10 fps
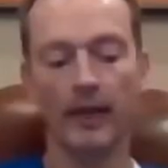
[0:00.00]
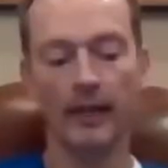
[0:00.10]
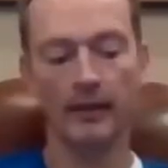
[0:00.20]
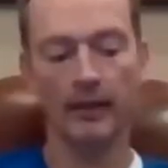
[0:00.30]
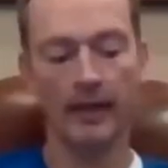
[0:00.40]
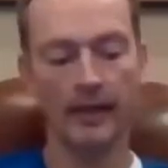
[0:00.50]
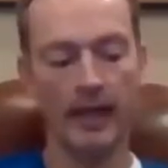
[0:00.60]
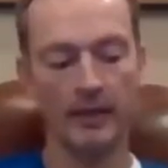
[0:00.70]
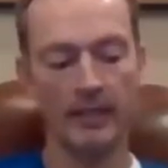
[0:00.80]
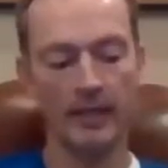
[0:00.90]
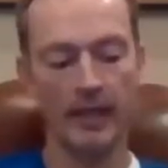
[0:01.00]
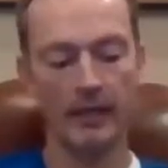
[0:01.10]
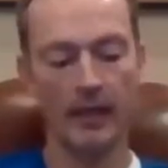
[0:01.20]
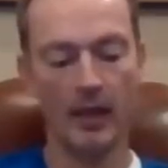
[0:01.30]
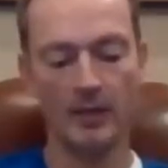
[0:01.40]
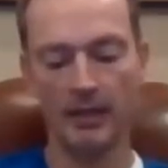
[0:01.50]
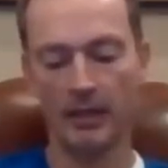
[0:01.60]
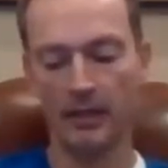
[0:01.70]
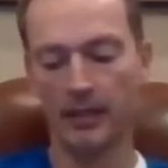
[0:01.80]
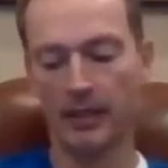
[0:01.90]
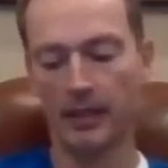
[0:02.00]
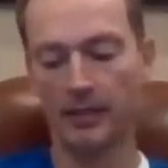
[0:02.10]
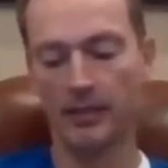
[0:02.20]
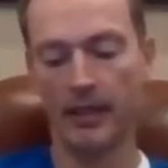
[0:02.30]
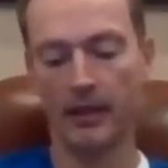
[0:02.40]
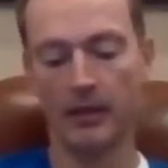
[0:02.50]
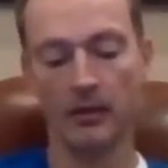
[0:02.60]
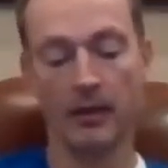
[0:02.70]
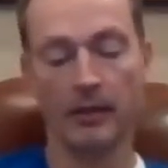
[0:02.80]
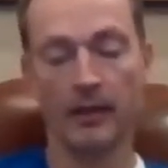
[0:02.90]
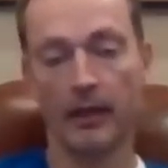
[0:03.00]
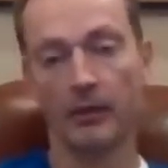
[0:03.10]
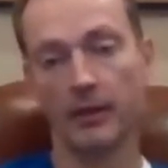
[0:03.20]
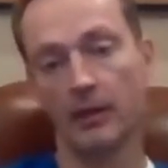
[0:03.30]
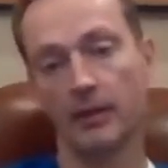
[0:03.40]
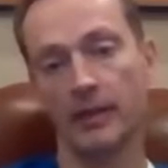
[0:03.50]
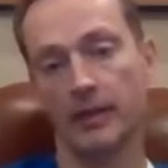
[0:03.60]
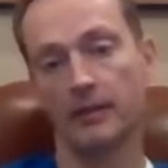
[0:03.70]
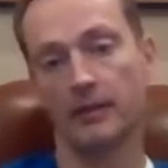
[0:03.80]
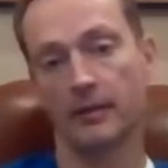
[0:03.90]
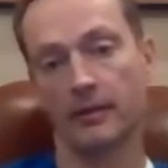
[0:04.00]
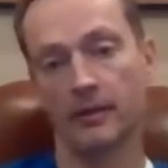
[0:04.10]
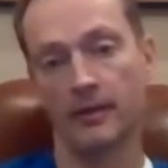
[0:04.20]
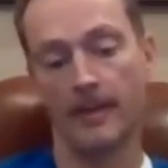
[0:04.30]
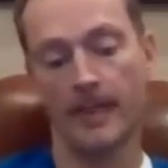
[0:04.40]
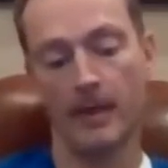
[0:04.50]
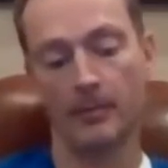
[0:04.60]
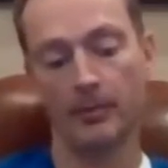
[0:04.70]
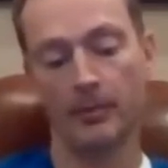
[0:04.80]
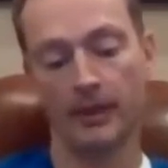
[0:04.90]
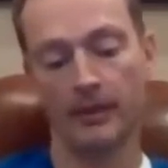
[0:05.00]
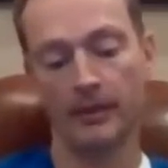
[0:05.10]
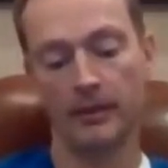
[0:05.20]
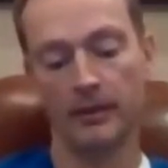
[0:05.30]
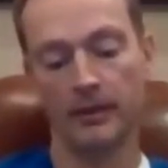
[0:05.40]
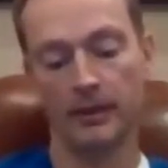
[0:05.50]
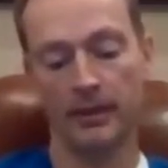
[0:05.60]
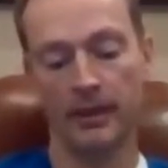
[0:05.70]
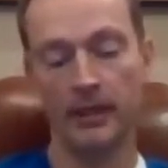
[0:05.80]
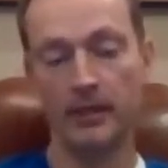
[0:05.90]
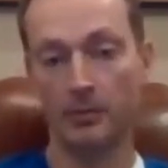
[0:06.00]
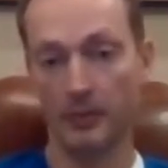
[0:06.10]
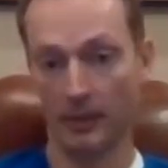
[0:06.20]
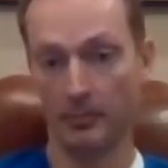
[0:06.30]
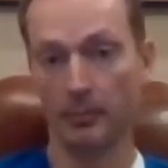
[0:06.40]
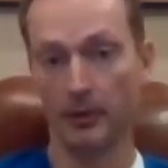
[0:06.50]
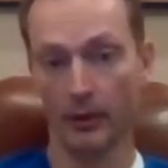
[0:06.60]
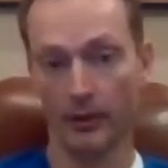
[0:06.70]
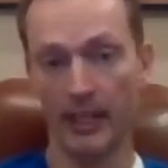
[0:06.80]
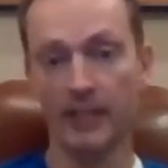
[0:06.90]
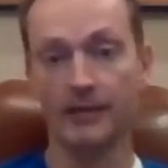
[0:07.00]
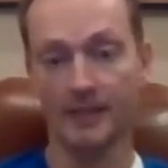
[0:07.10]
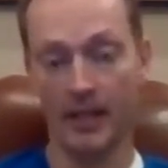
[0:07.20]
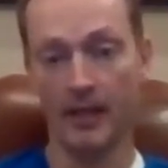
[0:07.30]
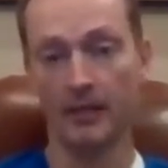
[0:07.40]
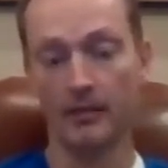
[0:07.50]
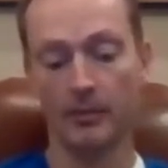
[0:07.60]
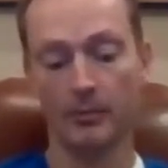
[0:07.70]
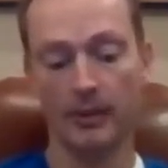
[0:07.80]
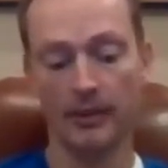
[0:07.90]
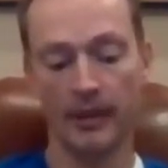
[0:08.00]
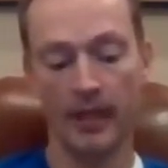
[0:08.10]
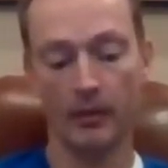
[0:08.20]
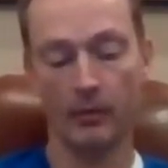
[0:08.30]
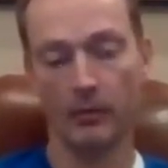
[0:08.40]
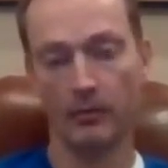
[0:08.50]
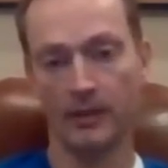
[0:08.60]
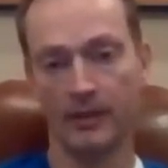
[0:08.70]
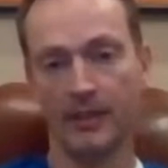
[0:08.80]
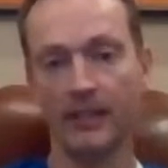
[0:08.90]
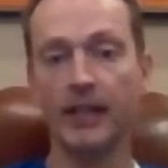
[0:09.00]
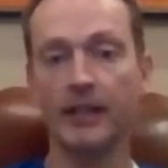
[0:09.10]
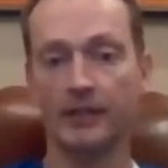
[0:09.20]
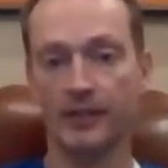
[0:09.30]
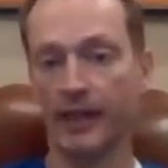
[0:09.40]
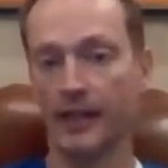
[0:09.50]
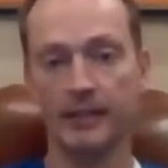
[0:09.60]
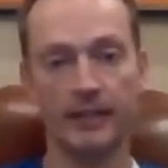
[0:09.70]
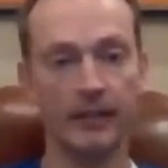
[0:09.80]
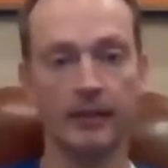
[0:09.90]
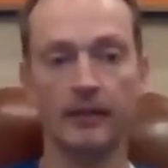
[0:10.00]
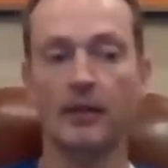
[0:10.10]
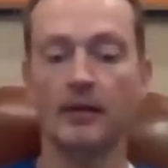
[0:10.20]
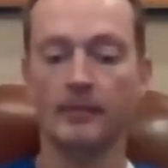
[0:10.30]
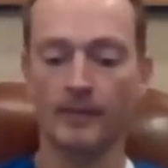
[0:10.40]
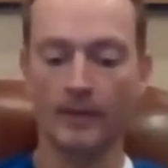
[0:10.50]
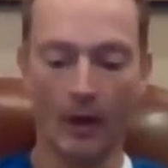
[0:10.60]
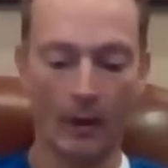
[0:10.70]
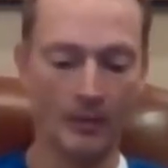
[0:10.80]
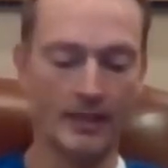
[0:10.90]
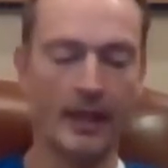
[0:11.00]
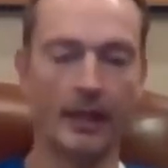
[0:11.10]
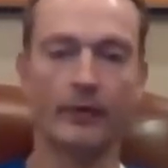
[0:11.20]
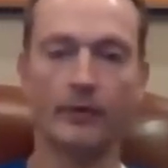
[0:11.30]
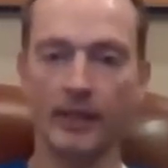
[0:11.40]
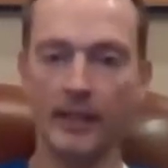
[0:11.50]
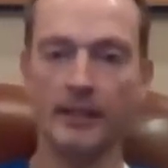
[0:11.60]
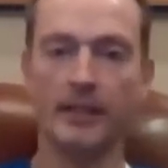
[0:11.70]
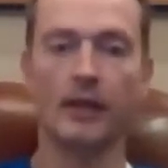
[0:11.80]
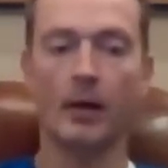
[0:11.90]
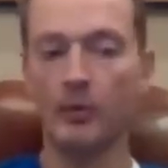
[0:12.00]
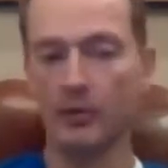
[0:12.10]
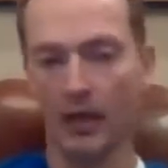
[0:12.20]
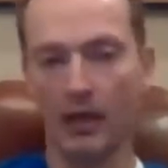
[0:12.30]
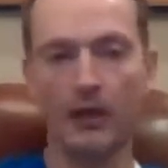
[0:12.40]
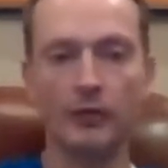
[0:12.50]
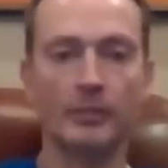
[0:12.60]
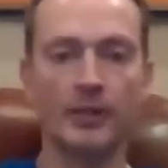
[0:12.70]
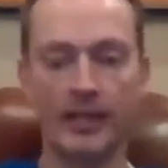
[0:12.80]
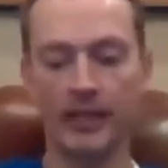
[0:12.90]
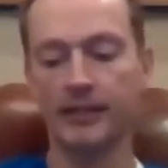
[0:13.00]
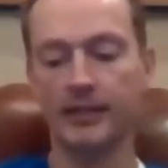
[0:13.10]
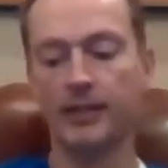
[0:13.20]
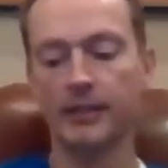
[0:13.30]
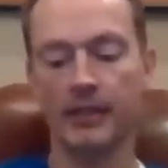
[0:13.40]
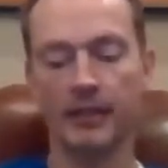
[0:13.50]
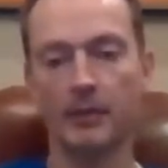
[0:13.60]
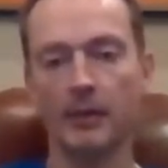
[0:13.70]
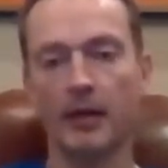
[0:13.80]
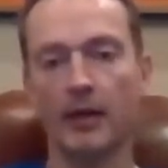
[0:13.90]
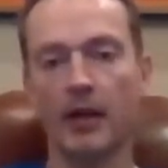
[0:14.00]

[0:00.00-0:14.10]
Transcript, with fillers: like like I was saying, I'm seeing kids now, not only young kids but you know, kids meaning below the age of 10 but now the teenagers that i see almost every single, almost 100% of teenagers that come into my